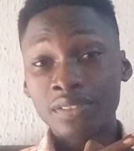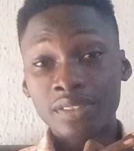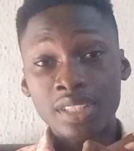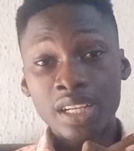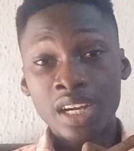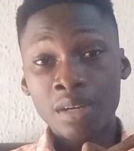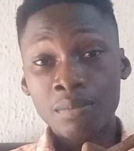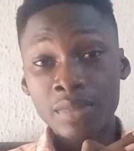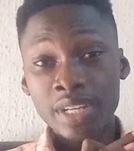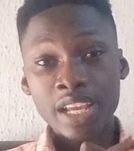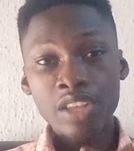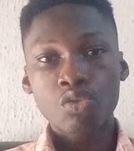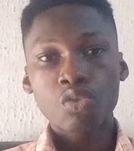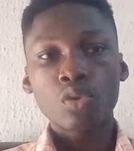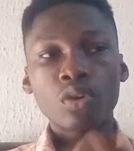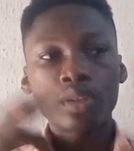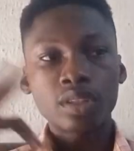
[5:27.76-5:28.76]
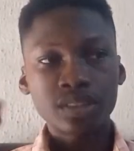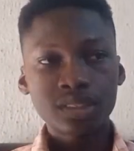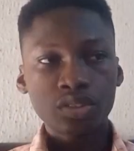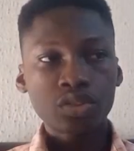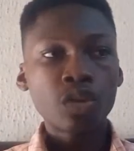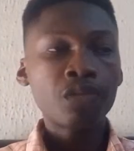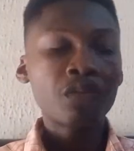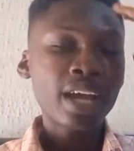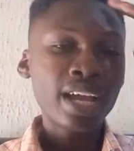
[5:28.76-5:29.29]
network.
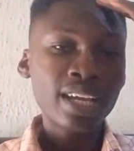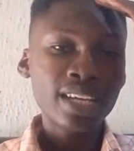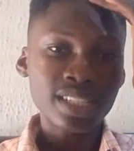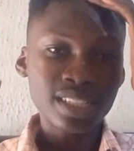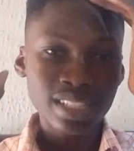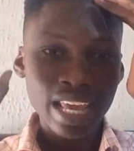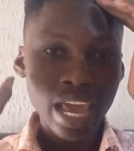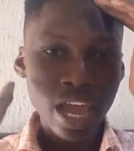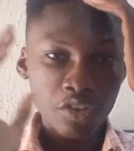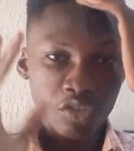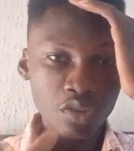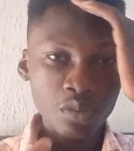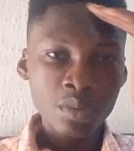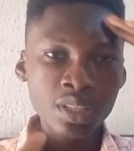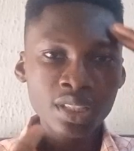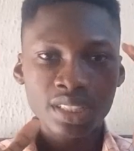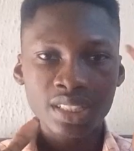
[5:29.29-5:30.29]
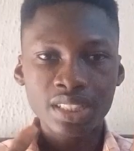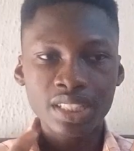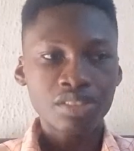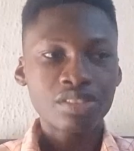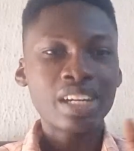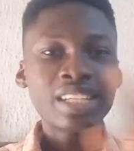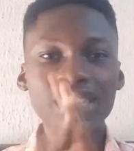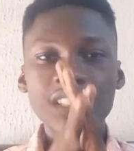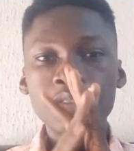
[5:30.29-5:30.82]
STON.fi is extremely
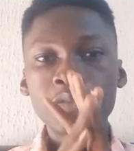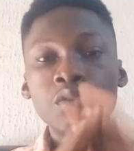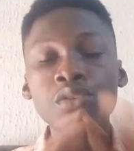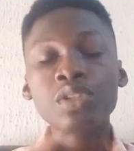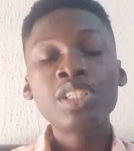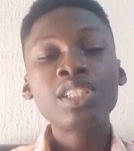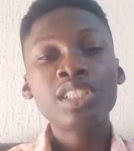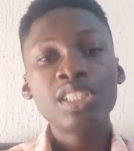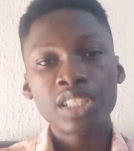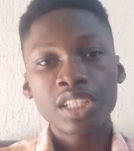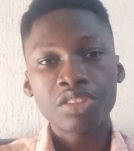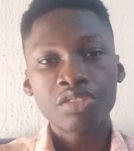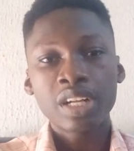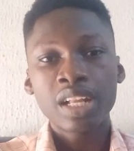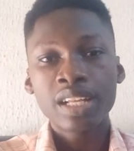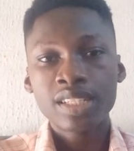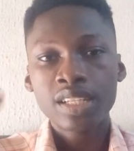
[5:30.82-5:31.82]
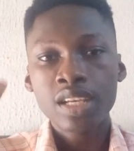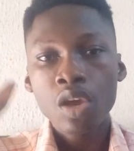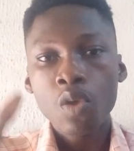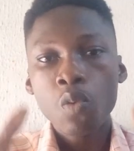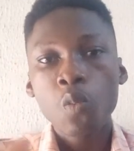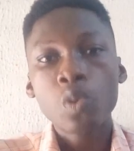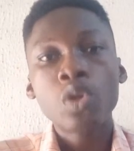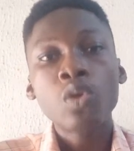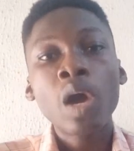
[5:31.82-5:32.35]
decentralized. It's fully decentralized.
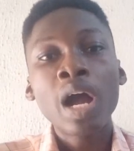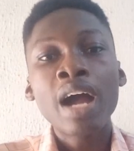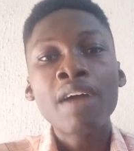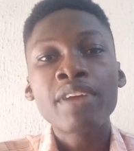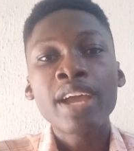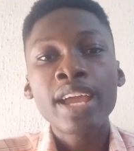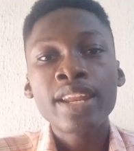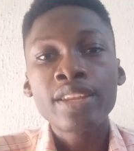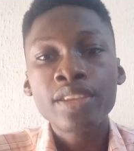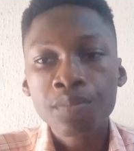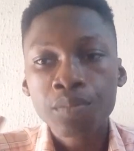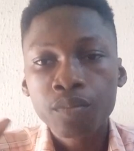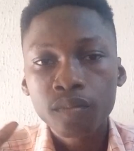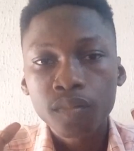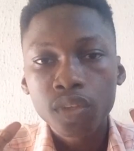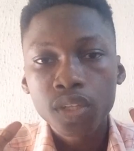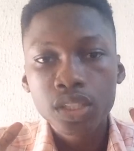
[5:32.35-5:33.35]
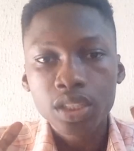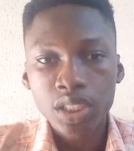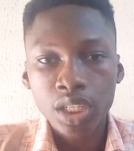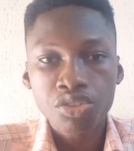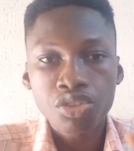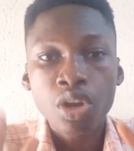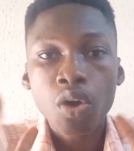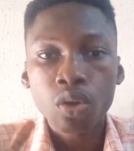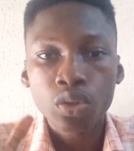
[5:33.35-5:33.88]
We don't have any
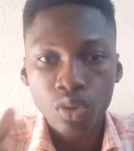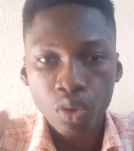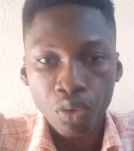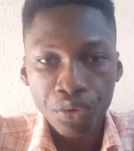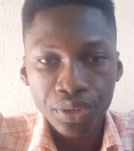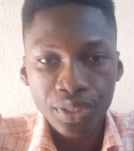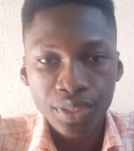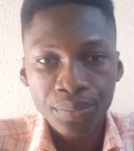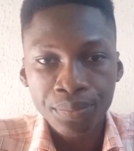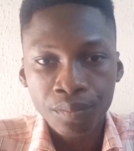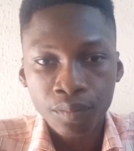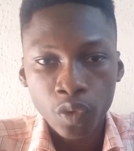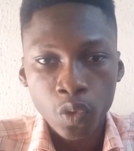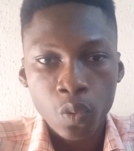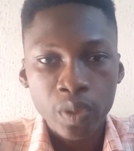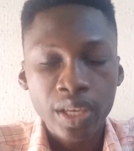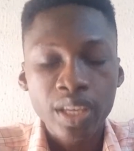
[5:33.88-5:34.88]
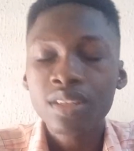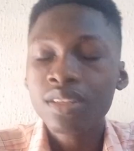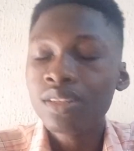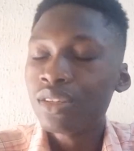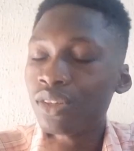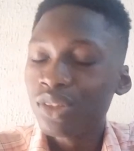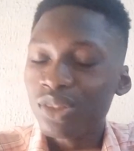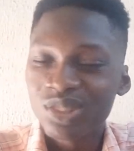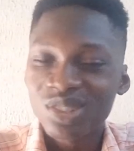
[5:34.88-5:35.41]
central authority. Okay,
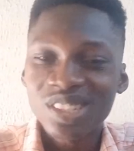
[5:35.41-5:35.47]
so